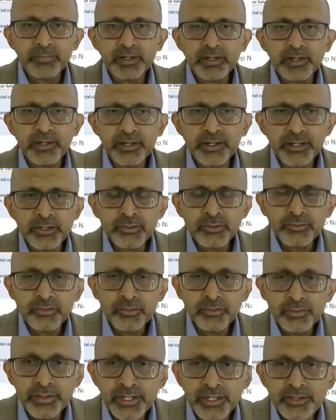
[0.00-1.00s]
you
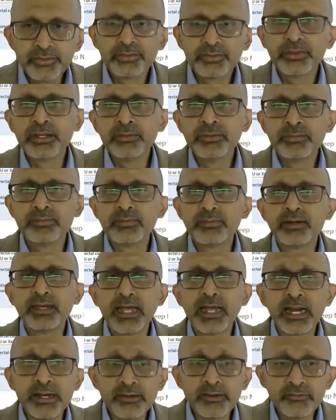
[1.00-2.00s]
need to give
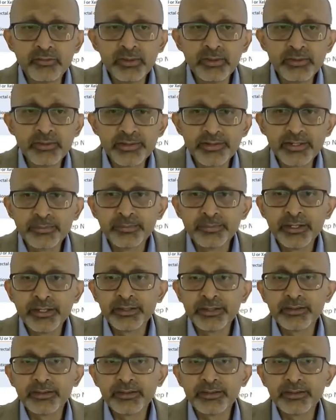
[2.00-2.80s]
additional treatment.